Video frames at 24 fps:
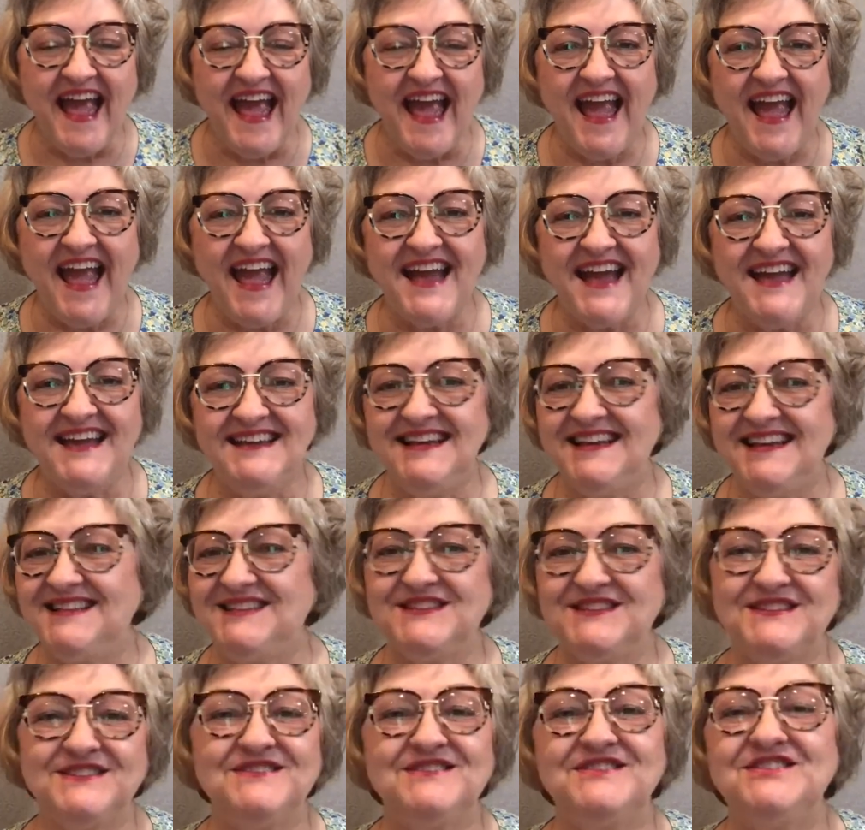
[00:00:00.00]
And
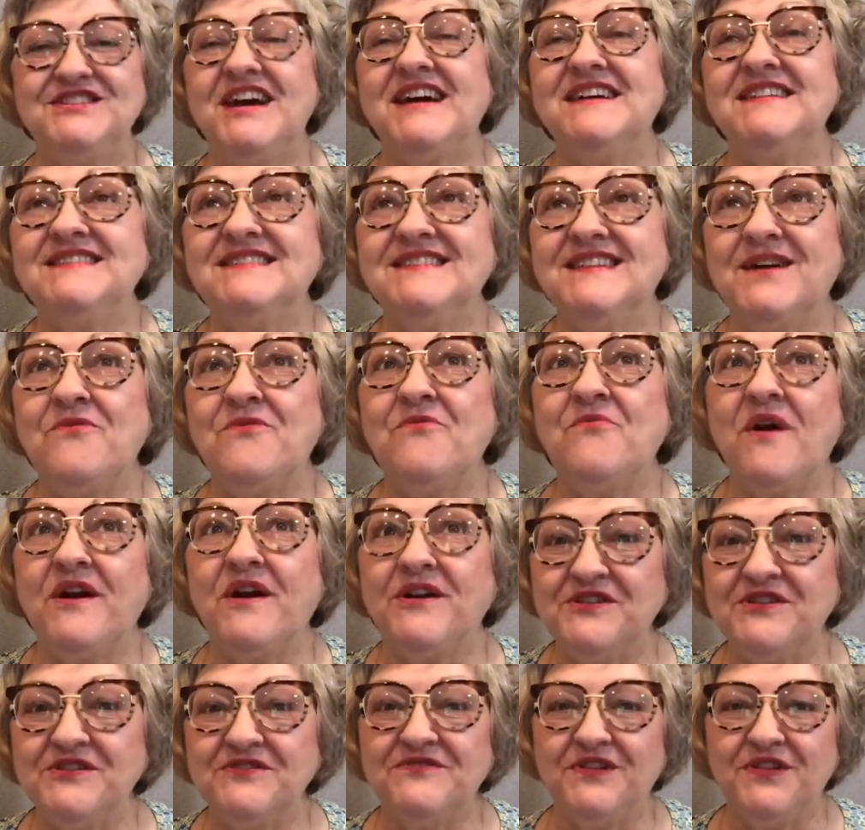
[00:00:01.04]
it's just a
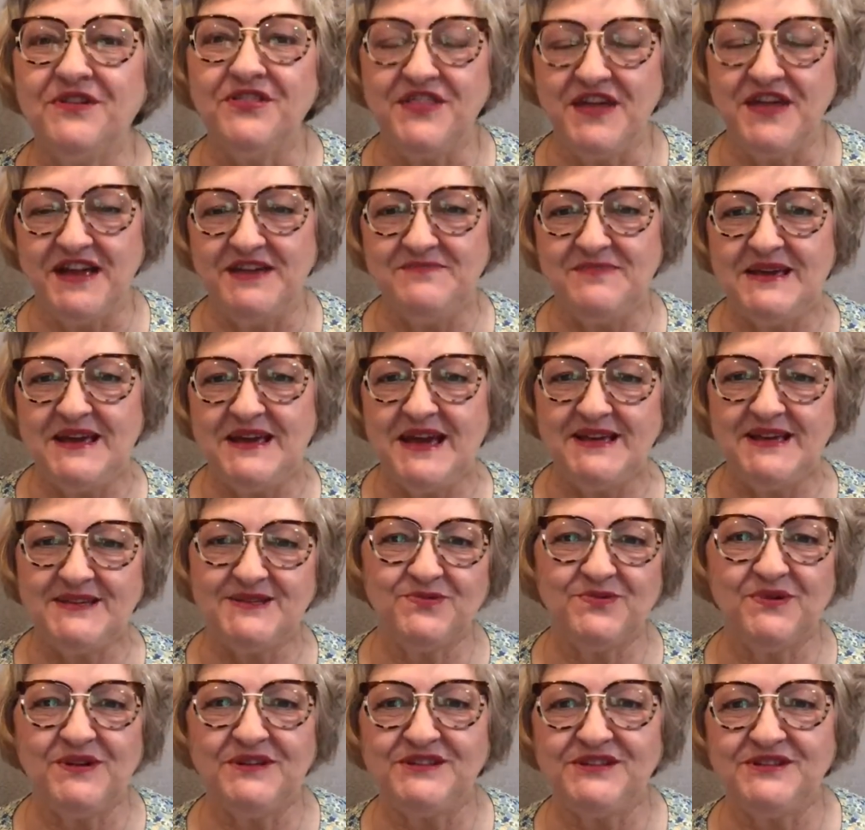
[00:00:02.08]
wonderful thing because
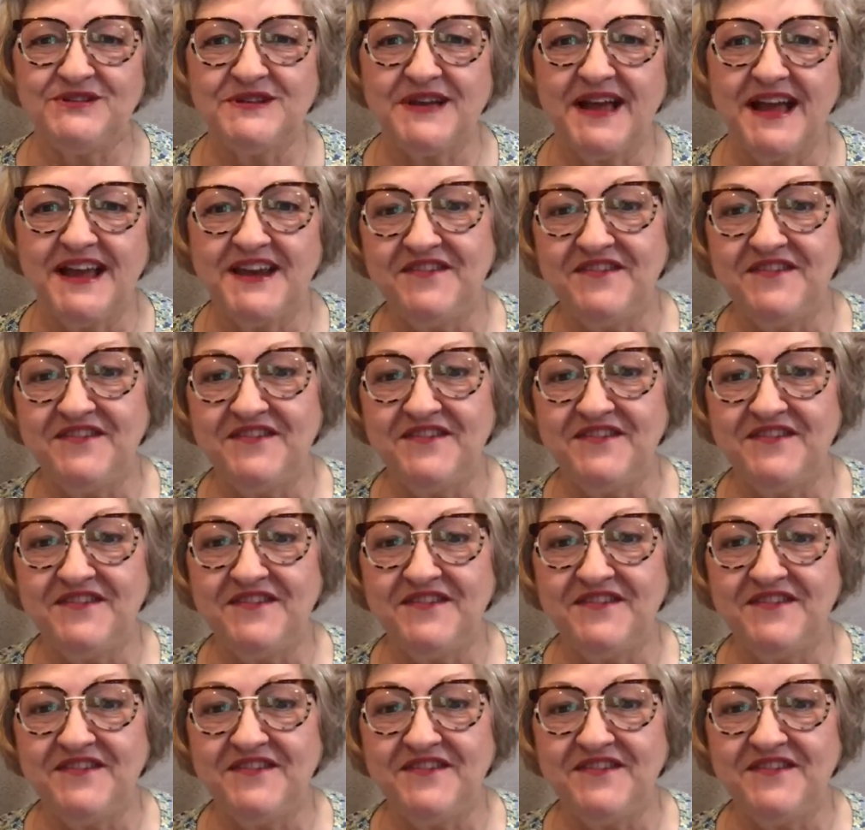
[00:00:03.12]
quilters kind of